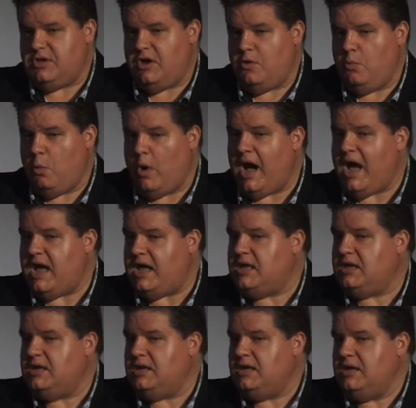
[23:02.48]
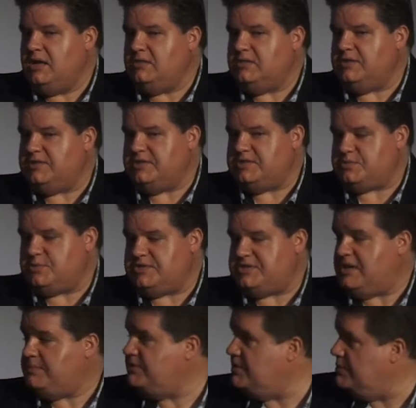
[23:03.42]
no way that this
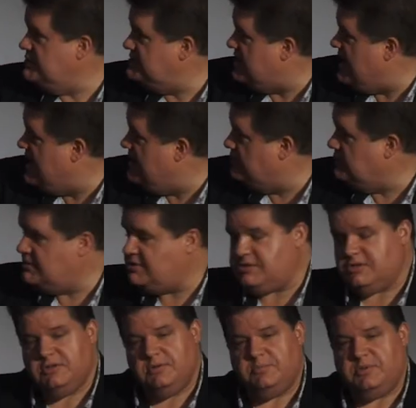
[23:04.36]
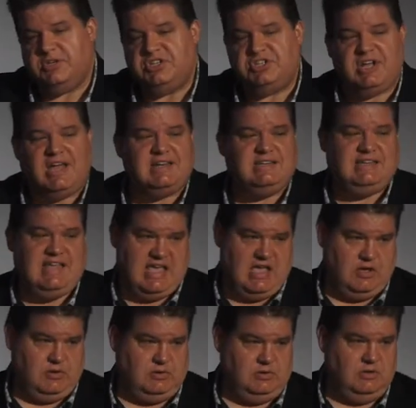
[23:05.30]
receptor was able to be shut
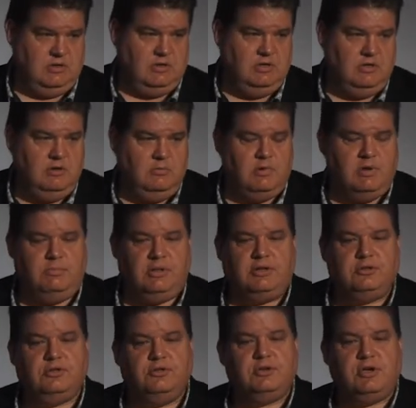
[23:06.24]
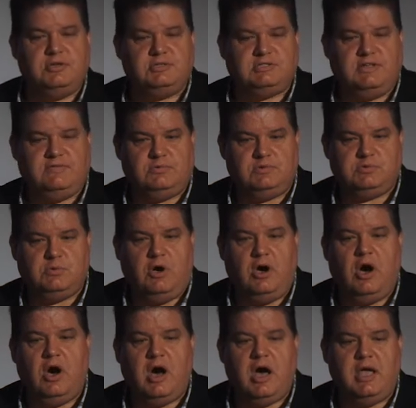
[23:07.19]
down when blood glucose levels were
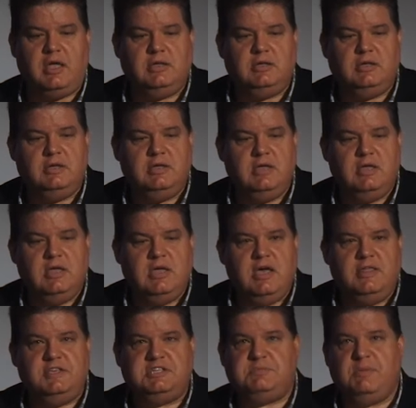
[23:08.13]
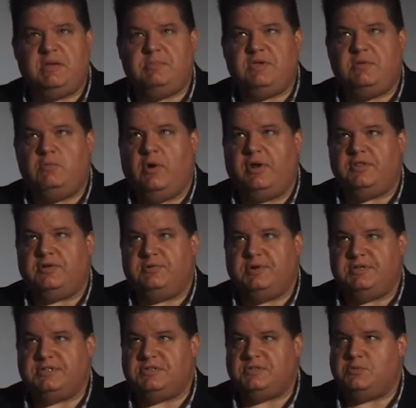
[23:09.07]
high. And this may be one of the
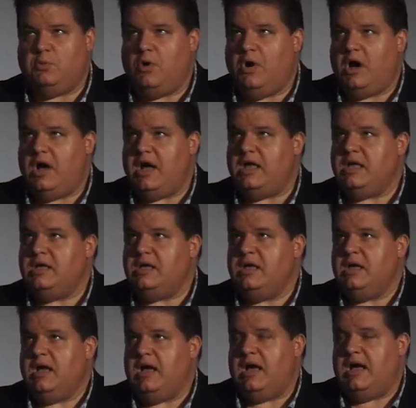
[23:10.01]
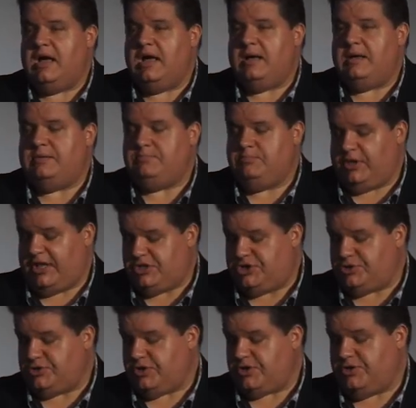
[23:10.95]
reasons why blood
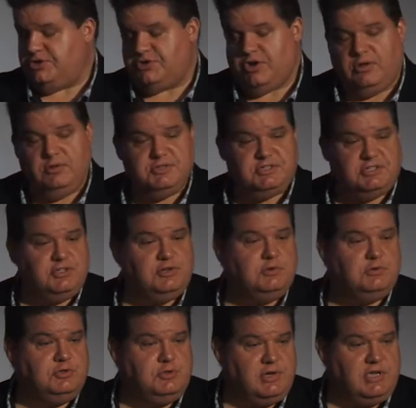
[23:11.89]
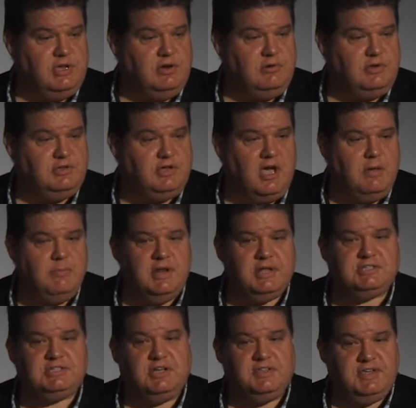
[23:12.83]
sugar control is a little trickier in
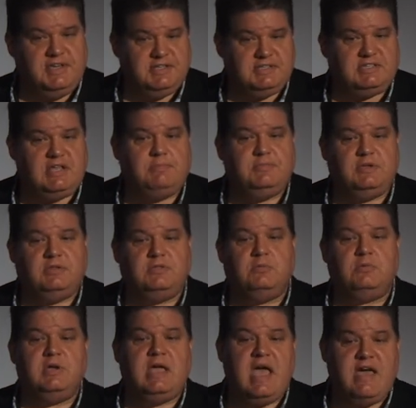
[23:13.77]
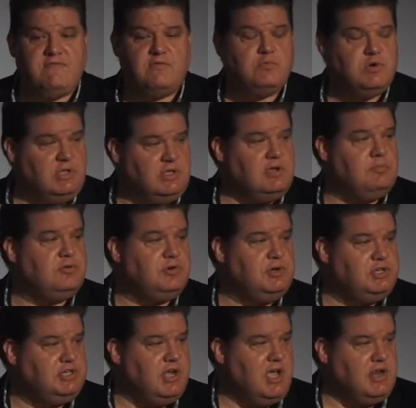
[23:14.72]
diabetics, and I think it's something that we haven't really
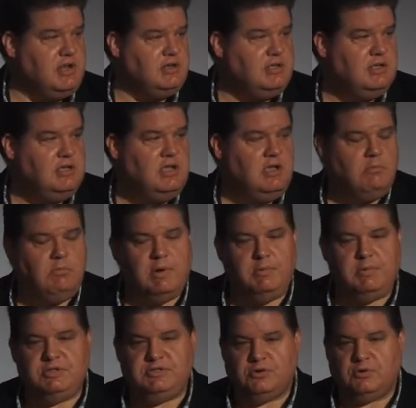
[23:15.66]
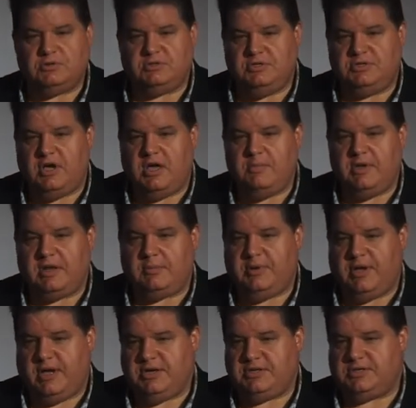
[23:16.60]
appreciated when we talk to diabetic
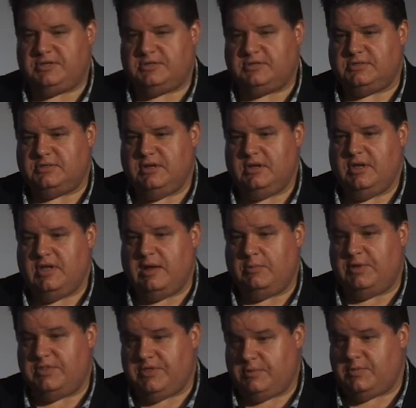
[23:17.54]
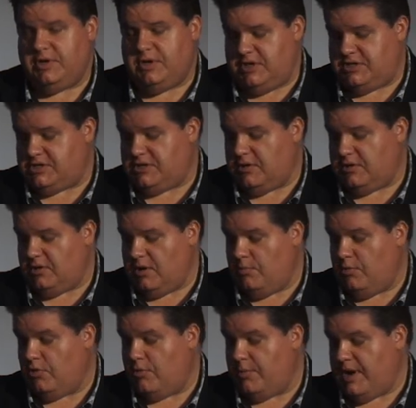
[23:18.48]
patients, and we think we need to know a lot
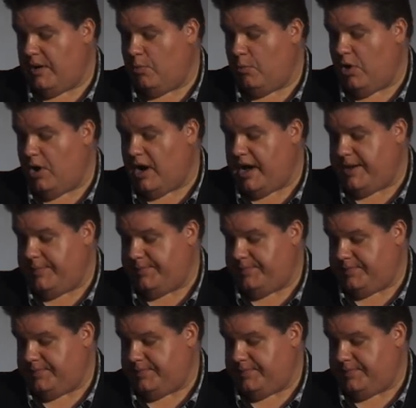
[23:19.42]
more about why.